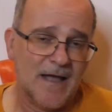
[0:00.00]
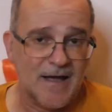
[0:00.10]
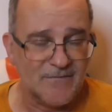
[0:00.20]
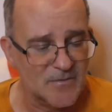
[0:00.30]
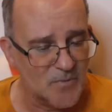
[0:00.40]

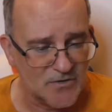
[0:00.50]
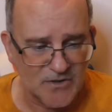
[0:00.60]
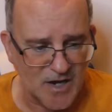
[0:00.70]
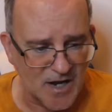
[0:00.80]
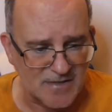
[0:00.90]

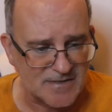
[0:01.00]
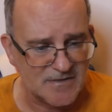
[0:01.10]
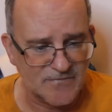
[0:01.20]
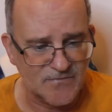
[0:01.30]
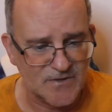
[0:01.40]
Everybody asks
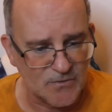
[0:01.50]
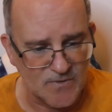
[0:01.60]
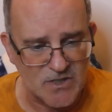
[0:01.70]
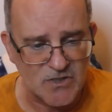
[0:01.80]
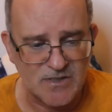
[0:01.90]
different
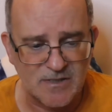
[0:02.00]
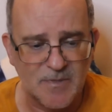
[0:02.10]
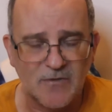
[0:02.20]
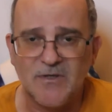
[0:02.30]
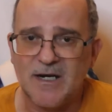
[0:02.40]
questions
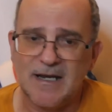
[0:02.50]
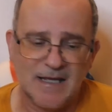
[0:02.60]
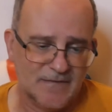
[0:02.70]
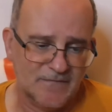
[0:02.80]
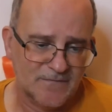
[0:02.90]
about their
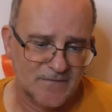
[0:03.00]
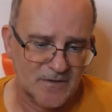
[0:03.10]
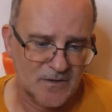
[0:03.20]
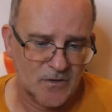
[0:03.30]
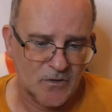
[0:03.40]
life.
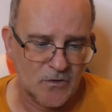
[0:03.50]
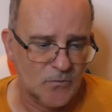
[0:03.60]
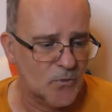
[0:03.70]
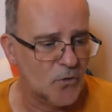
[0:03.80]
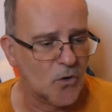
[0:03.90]

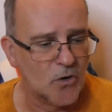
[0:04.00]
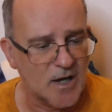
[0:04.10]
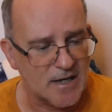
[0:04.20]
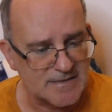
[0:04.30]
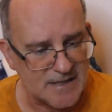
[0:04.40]
We all
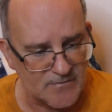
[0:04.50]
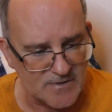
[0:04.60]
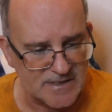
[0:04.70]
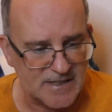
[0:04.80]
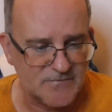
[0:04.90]
ask
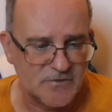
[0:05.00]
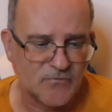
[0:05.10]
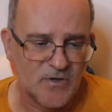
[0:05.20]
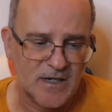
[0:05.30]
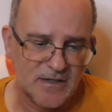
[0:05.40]
ourselves if
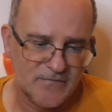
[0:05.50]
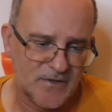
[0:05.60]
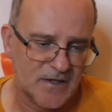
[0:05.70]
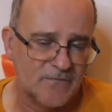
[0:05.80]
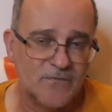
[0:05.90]
we are
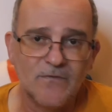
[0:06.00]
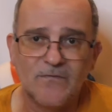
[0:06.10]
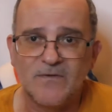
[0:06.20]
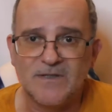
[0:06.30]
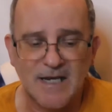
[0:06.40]
living a
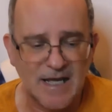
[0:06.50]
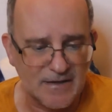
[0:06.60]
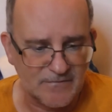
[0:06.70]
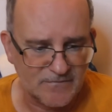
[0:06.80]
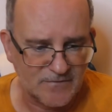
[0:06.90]
fulfilled
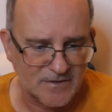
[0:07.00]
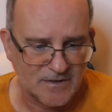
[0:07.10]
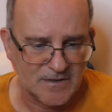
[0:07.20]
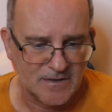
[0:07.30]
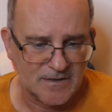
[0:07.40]
life.
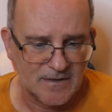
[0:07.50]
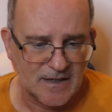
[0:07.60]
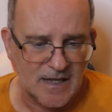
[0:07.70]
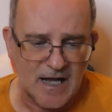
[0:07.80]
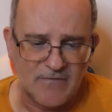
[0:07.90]

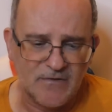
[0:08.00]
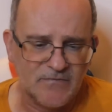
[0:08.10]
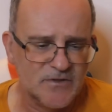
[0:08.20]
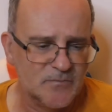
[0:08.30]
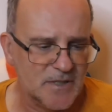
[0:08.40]

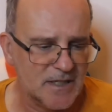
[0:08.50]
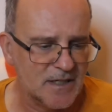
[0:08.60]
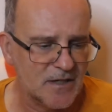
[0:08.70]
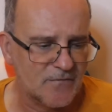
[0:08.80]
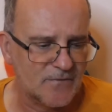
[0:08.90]
However, the
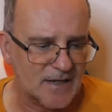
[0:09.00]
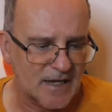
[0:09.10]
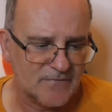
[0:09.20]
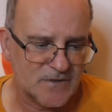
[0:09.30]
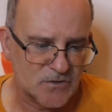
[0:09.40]
meaning of
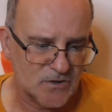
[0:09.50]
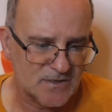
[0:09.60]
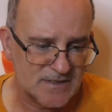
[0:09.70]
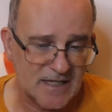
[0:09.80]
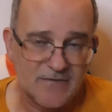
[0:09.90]
life is not the
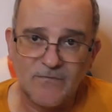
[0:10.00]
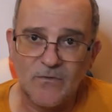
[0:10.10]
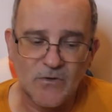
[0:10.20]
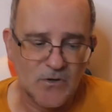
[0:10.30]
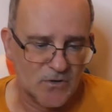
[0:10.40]
same
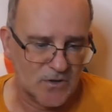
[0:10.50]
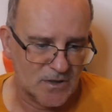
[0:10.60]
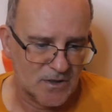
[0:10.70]
for all.